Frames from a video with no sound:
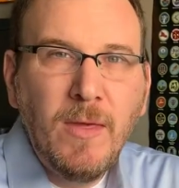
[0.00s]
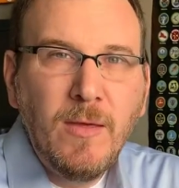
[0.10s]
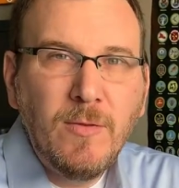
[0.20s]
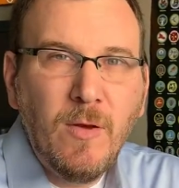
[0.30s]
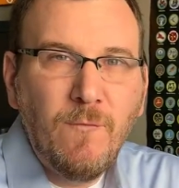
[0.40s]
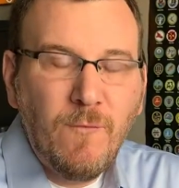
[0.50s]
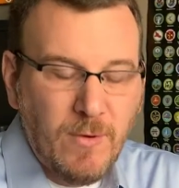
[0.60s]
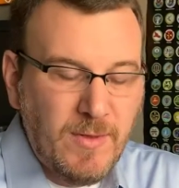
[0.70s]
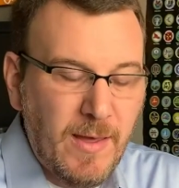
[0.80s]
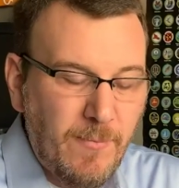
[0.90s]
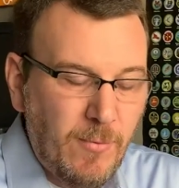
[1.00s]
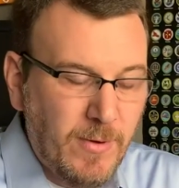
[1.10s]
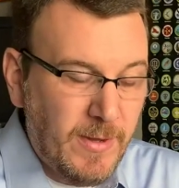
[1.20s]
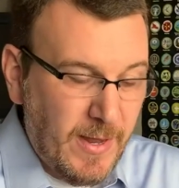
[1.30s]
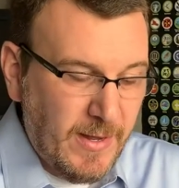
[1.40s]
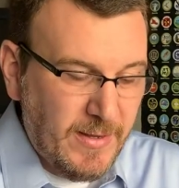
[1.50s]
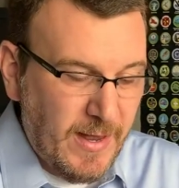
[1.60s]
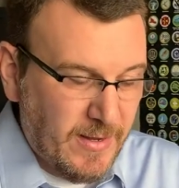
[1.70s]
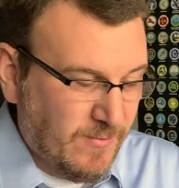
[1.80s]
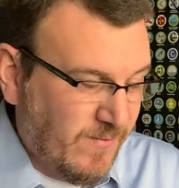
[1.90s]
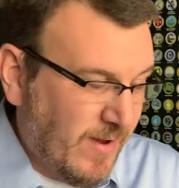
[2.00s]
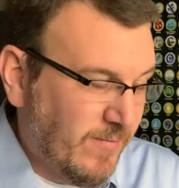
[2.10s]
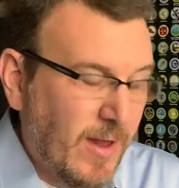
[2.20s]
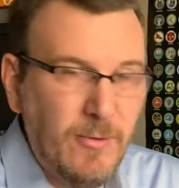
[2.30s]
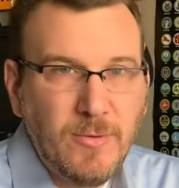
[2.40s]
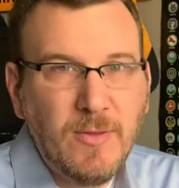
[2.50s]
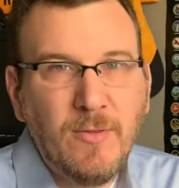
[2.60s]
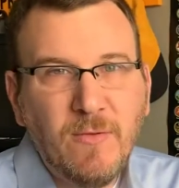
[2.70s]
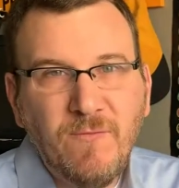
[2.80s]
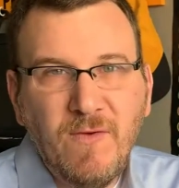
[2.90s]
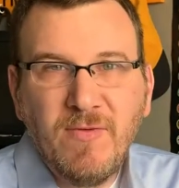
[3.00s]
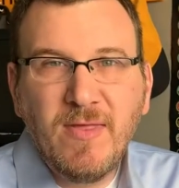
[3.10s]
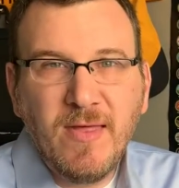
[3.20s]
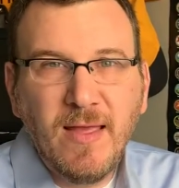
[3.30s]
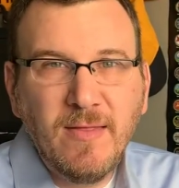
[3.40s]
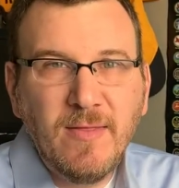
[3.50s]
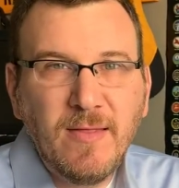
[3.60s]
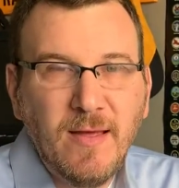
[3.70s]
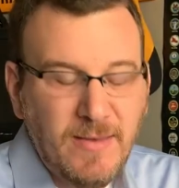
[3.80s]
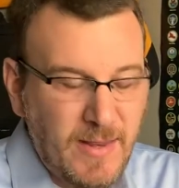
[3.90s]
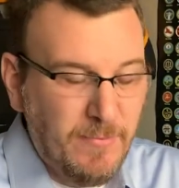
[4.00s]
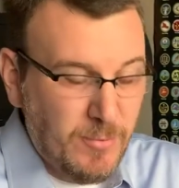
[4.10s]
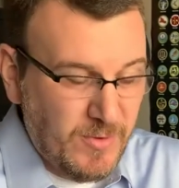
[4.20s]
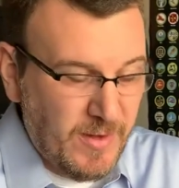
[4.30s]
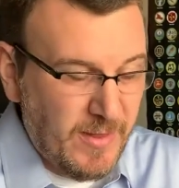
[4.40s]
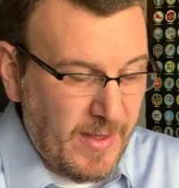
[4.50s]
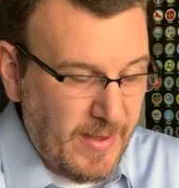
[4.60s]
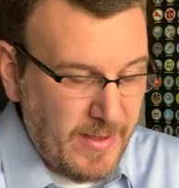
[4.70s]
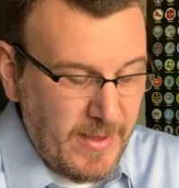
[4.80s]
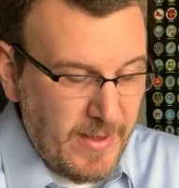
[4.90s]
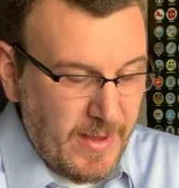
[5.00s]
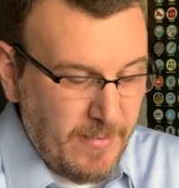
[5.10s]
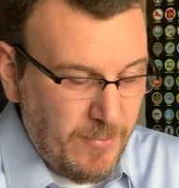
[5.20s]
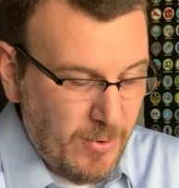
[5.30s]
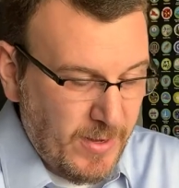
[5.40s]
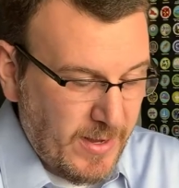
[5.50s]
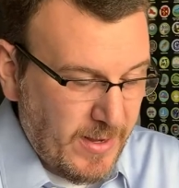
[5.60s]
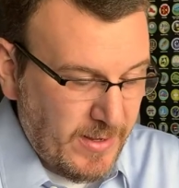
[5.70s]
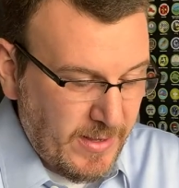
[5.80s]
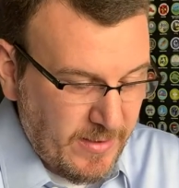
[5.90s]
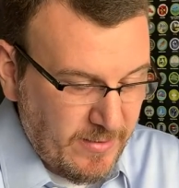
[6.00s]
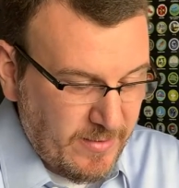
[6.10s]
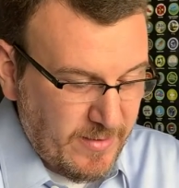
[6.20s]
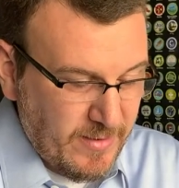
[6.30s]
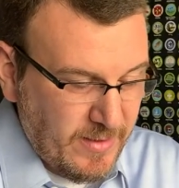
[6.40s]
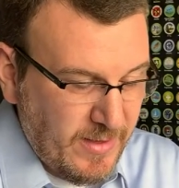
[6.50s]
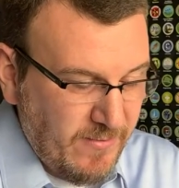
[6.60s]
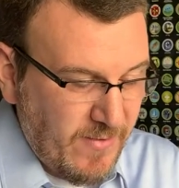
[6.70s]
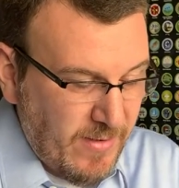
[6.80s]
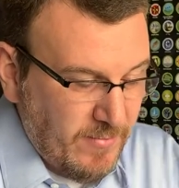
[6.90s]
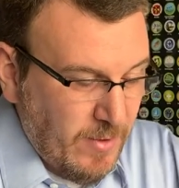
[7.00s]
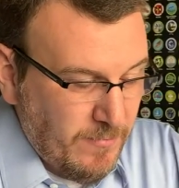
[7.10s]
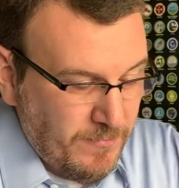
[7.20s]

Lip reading: So for example, when Hayden got his $5, he took 50 cents, 10% of that, and put it in his give envelope.